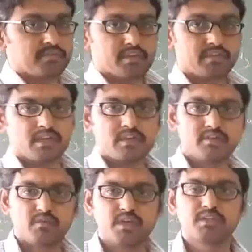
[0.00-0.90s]
See,
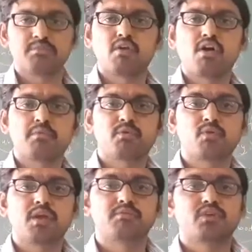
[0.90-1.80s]
very small
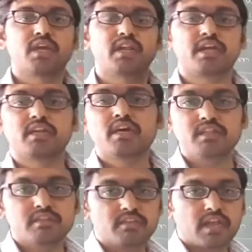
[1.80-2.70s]
programs you can write.
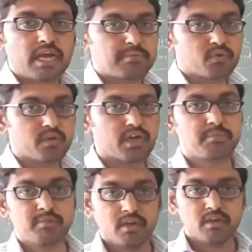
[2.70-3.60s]
This is a lab program.
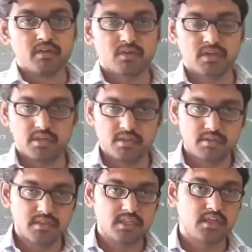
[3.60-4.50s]
Okay.
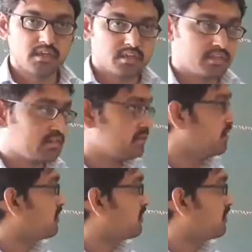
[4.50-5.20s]
See, this is